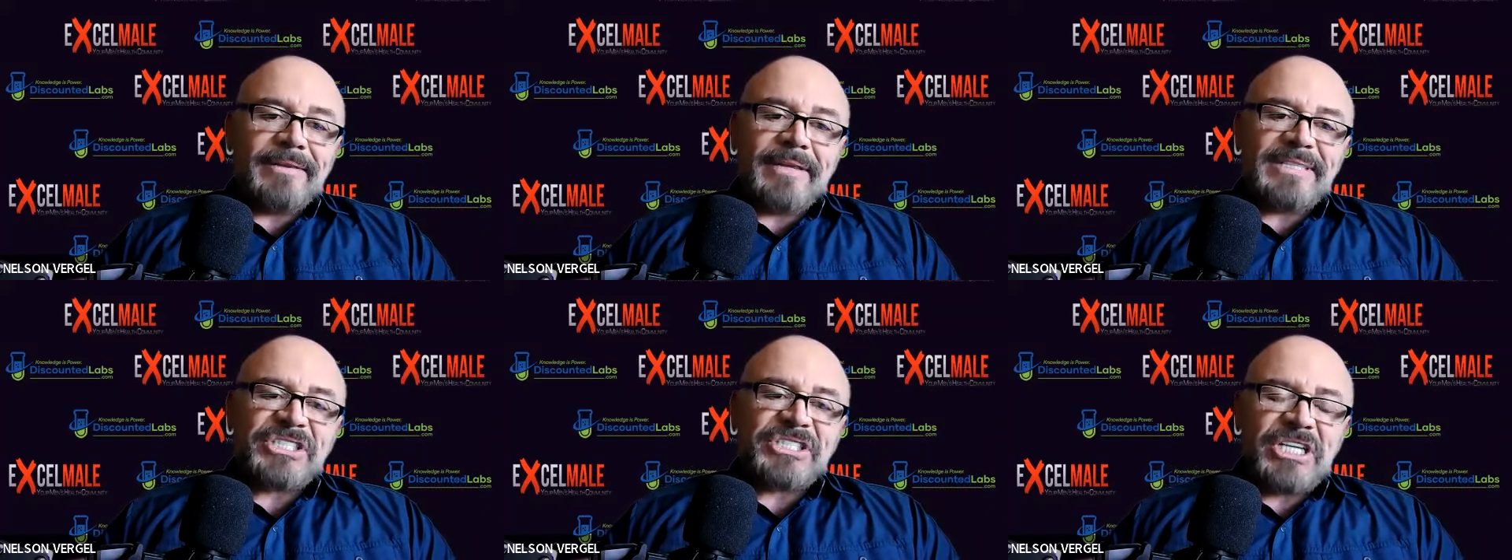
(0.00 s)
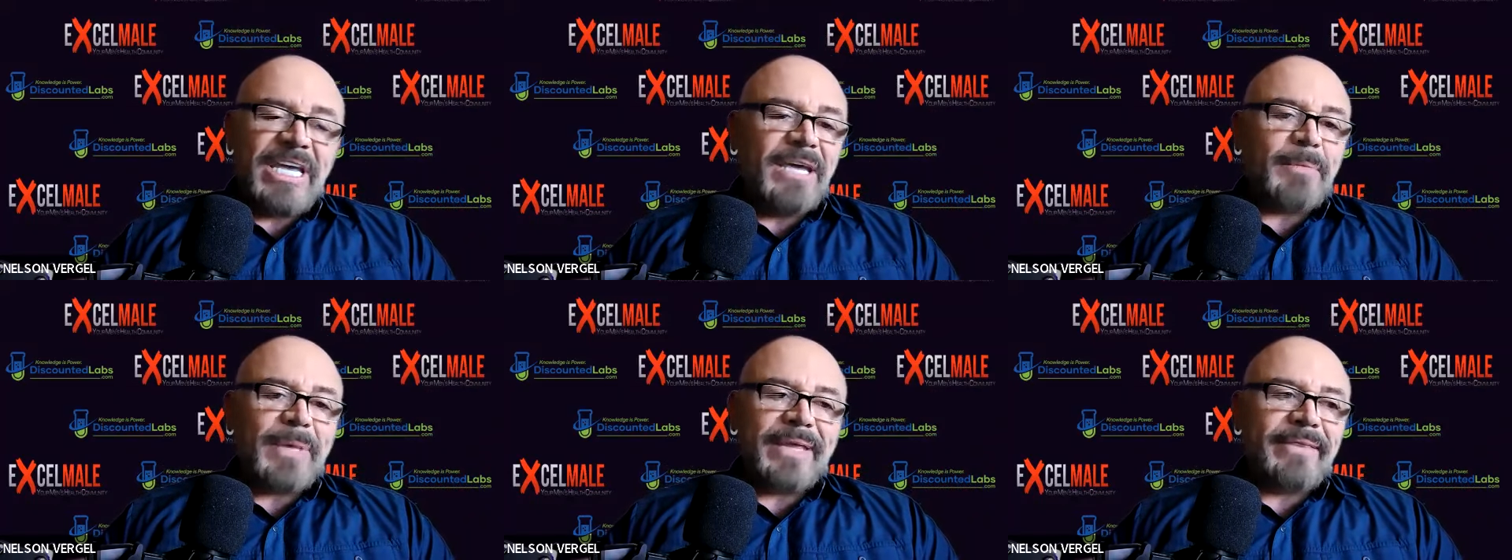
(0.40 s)
the
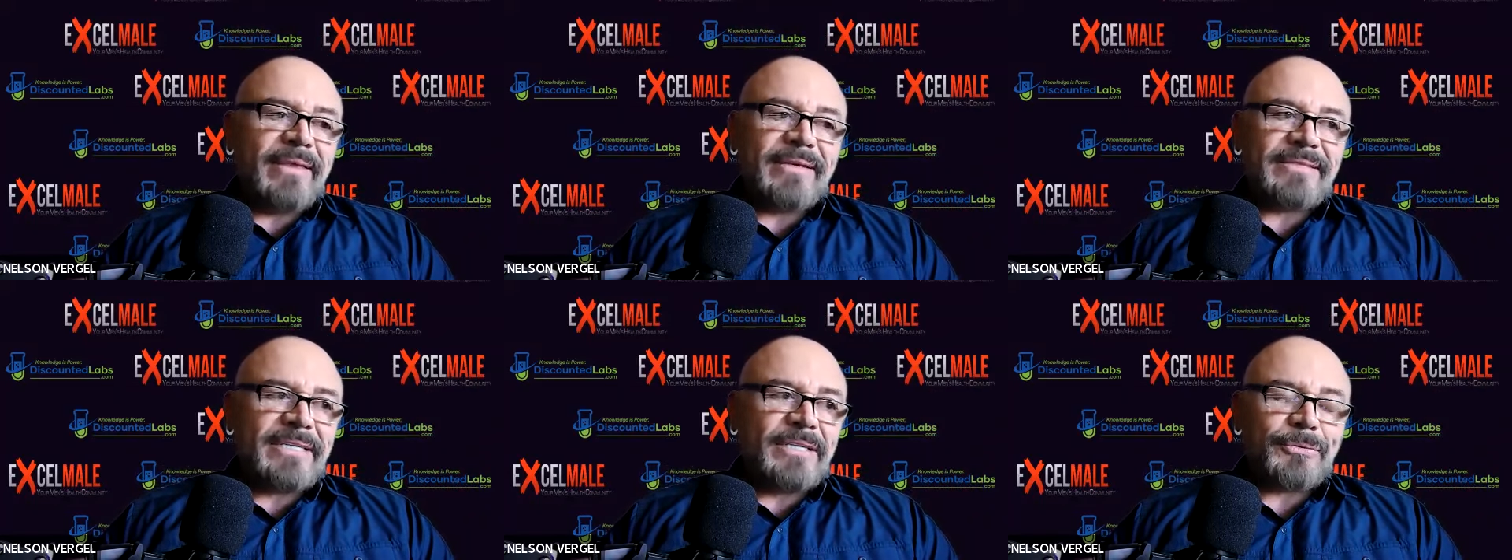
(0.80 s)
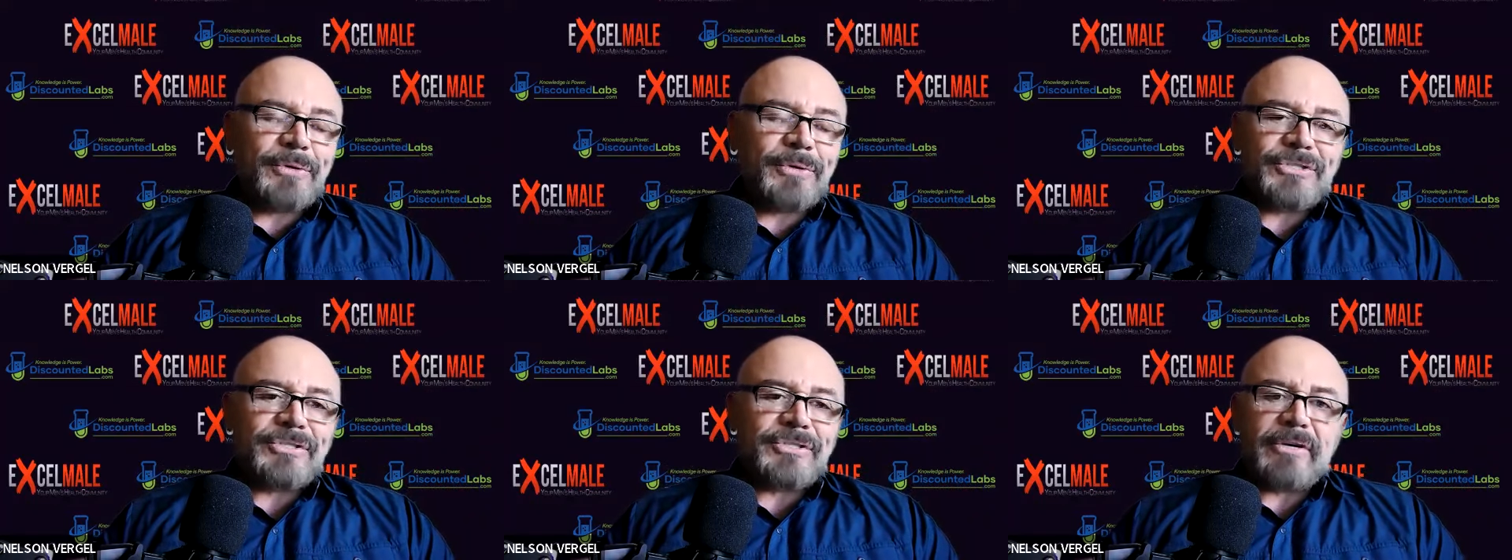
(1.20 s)
shame and the
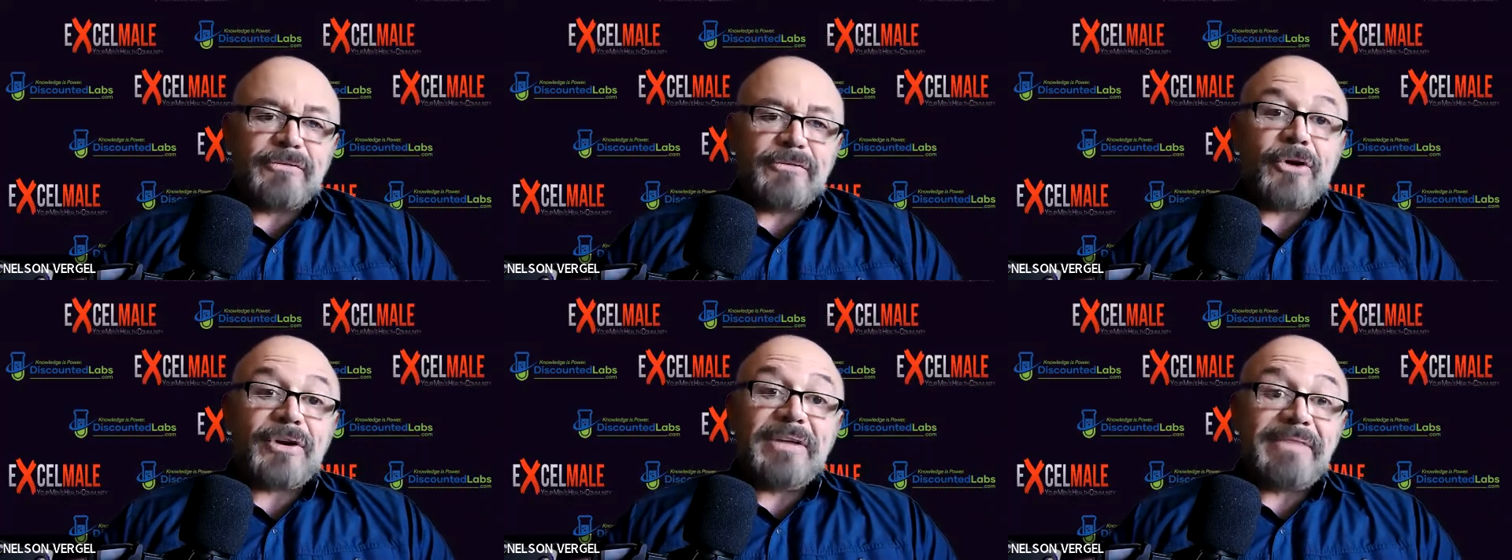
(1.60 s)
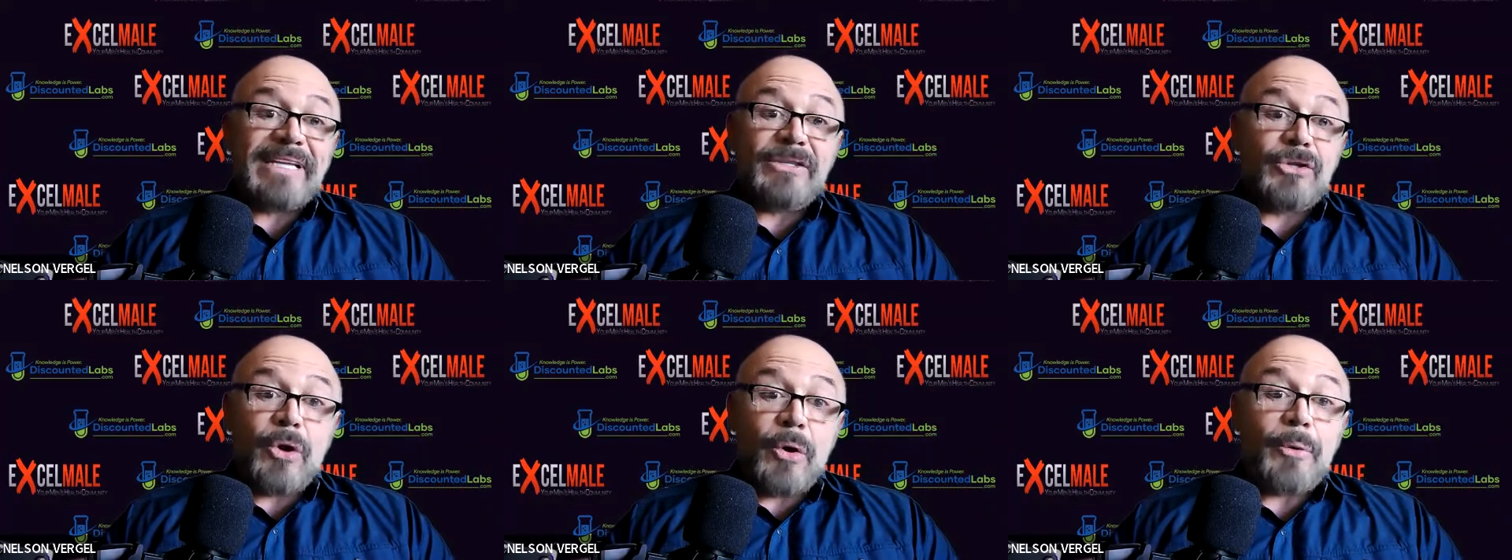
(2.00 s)
situations of not
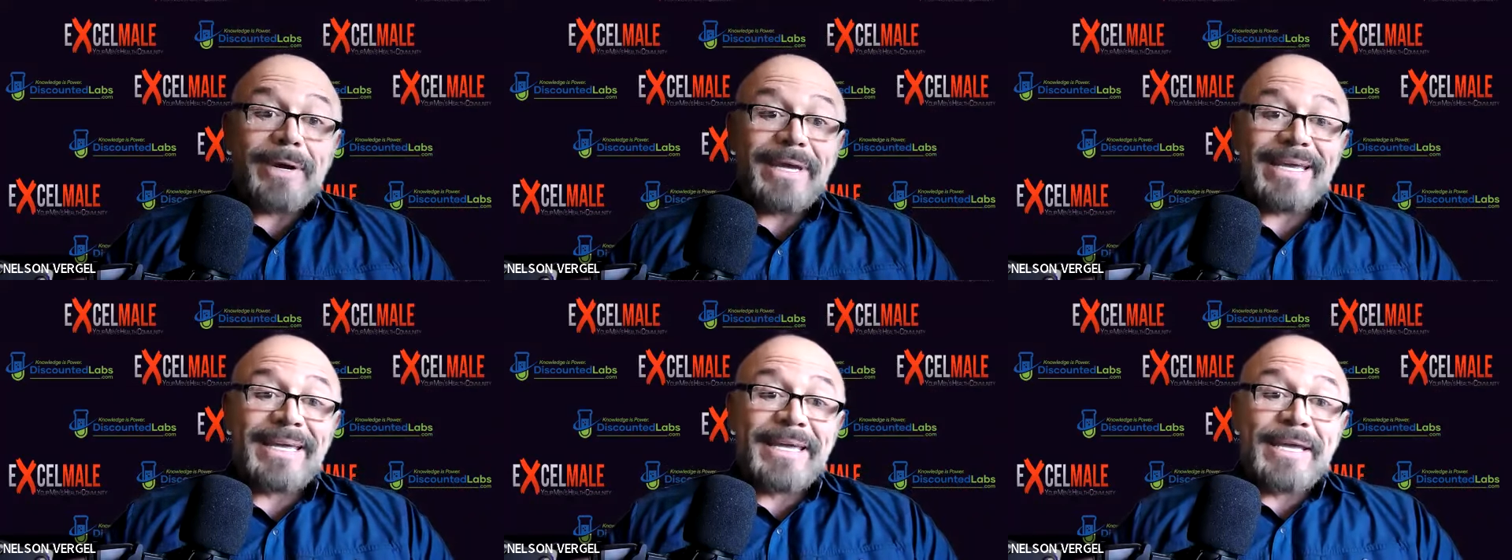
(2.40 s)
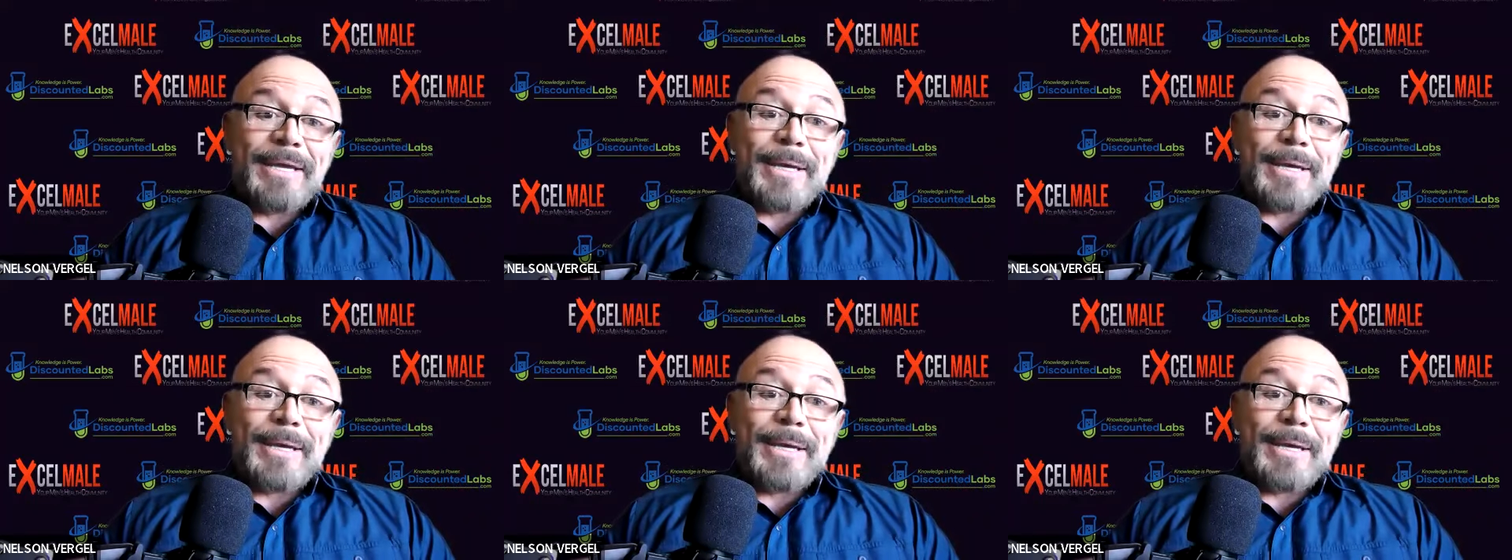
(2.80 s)
even knowing